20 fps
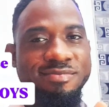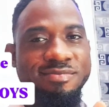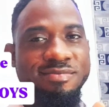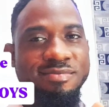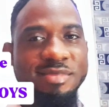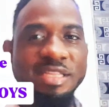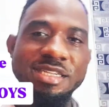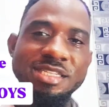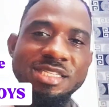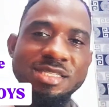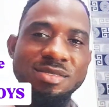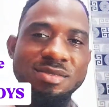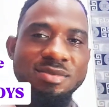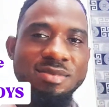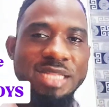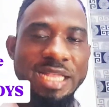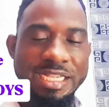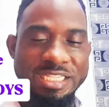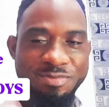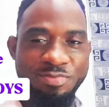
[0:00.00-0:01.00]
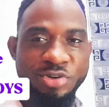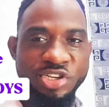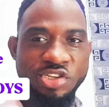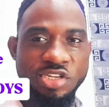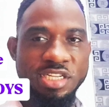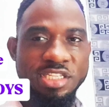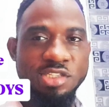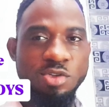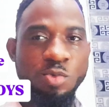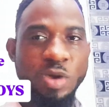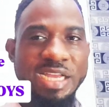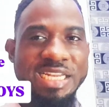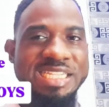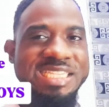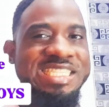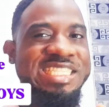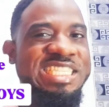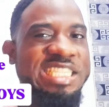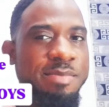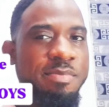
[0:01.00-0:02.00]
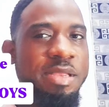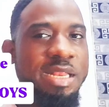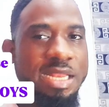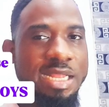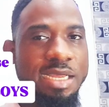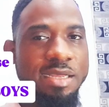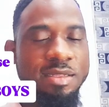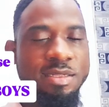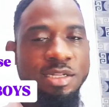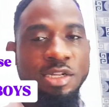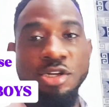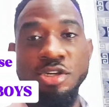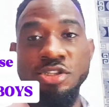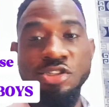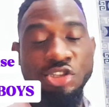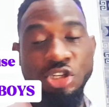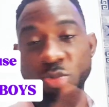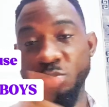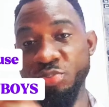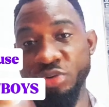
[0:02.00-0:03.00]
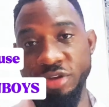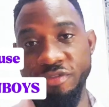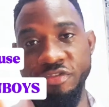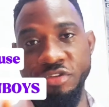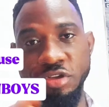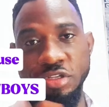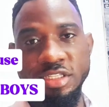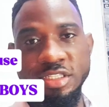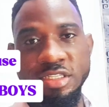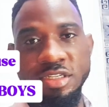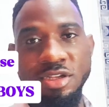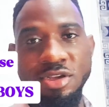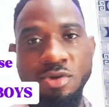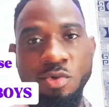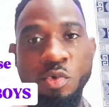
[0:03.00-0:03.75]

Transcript: this expression is quite similar to the previous,